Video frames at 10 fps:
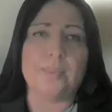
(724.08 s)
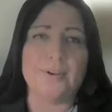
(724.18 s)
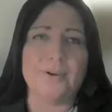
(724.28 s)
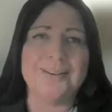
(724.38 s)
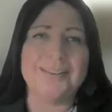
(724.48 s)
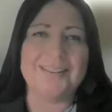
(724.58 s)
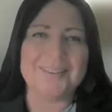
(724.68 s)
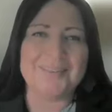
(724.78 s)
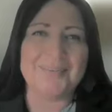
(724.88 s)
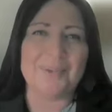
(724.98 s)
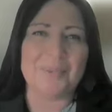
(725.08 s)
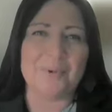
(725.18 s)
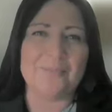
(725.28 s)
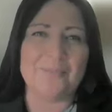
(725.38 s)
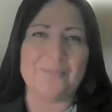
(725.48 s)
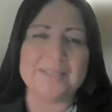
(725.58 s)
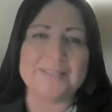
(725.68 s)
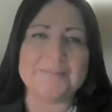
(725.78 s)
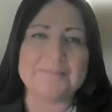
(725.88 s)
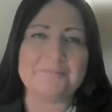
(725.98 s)
We're here with one
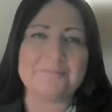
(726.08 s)
voice.